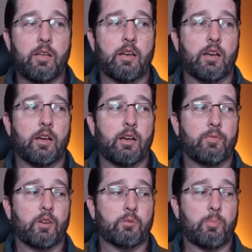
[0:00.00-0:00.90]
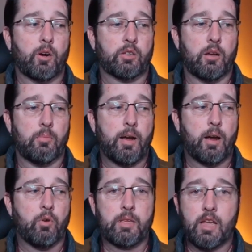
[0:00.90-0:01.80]
There's Microsoft
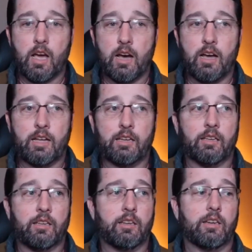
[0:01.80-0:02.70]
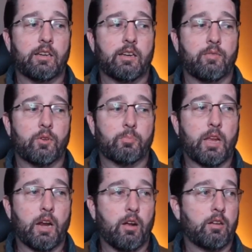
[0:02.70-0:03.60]
Power BI. There's
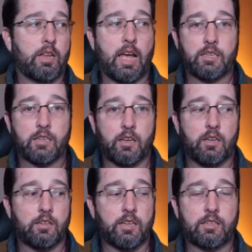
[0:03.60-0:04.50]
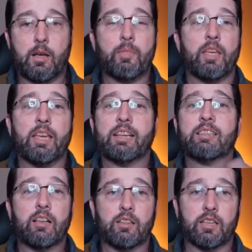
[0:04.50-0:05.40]
desktop,
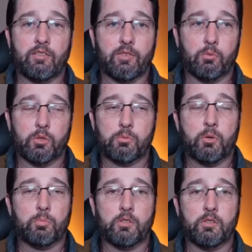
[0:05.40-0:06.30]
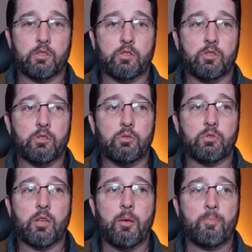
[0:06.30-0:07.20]
Excel even, which most businesses
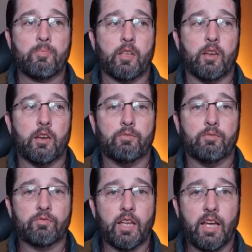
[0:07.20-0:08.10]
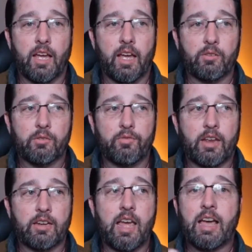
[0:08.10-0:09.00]
use. Has
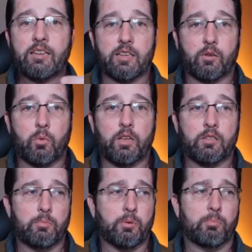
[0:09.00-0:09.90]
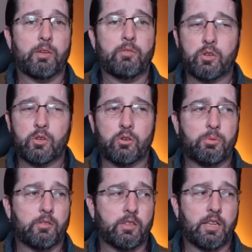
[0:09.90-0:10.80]
fantastic ways to build pivot charts,
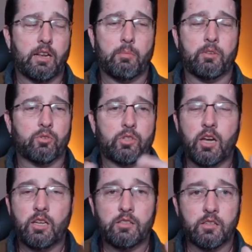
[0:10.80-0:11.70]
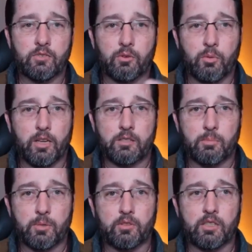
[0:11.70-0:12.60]
pivot data. I mean, there's tons of different ways to
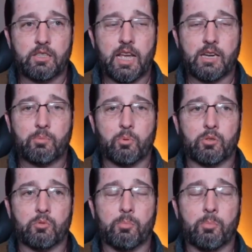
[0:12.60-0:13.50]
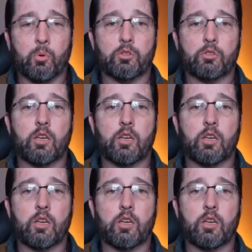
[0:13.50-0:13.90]
build these dashboards and reports.